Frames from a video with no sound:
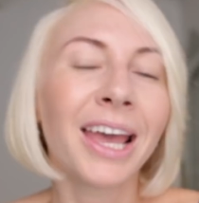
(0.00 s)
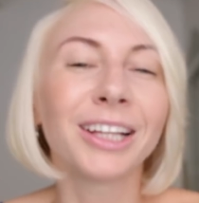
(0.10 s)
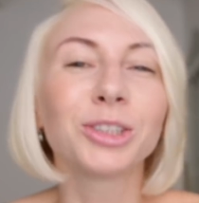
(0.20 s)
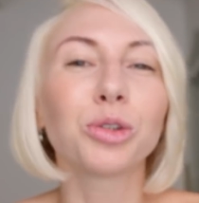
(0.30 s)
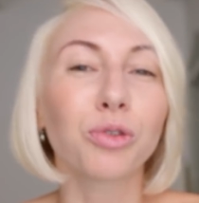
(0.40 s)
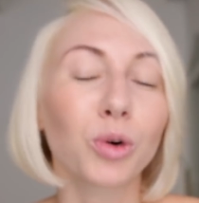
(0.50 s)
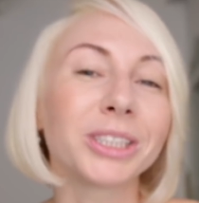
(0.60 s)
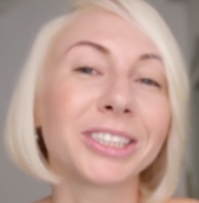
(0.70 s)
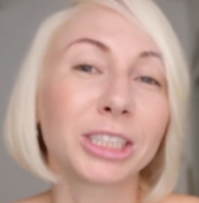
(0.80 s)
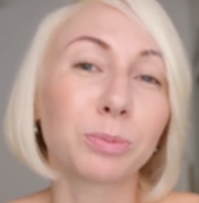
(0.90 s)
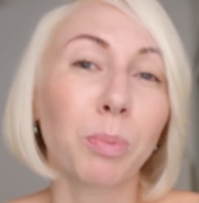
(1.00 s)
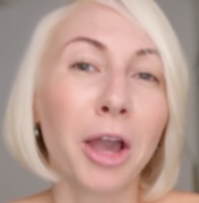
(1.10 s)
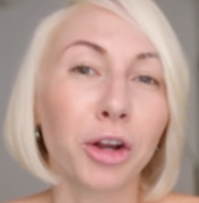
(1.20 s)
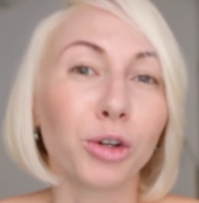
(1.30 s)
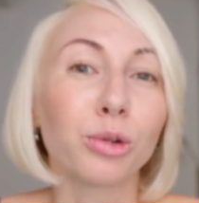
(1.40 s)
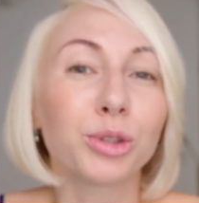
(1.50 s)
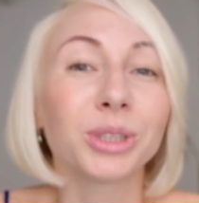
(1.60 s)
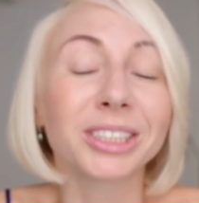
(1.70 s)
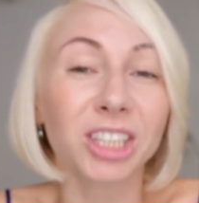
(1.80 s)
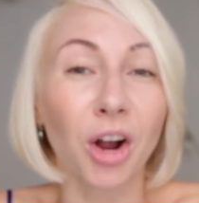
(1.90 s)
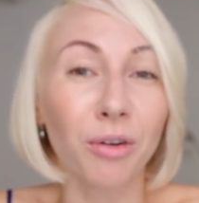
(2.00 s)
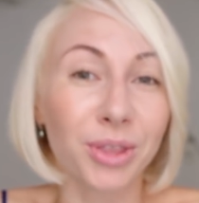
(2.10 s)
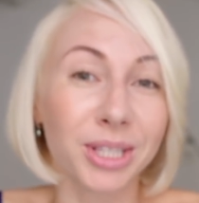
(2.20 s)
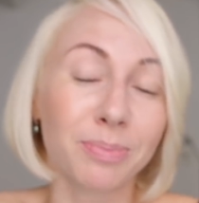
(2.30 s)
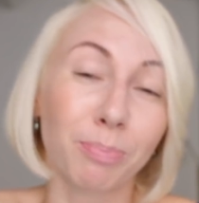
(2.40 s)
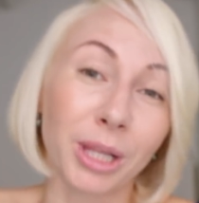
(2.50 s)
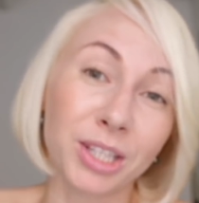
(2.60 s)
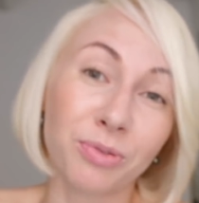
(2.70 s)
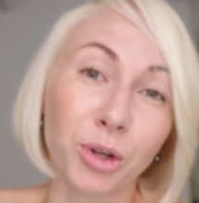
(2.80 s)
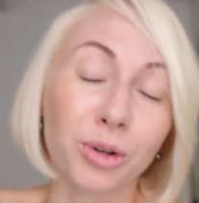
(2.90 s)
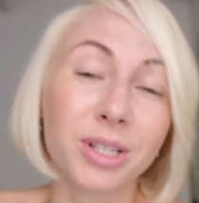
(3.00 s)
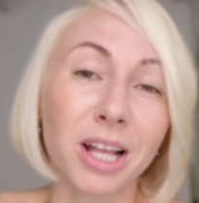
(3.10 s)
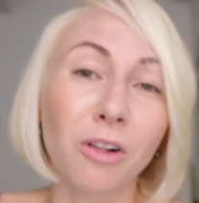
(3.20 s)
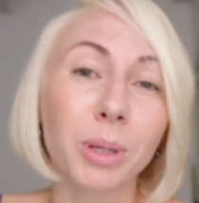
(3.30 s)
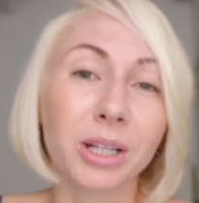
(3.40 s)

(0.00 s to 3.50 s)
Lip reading: and to, of course, inspire you to discover this place for yourself,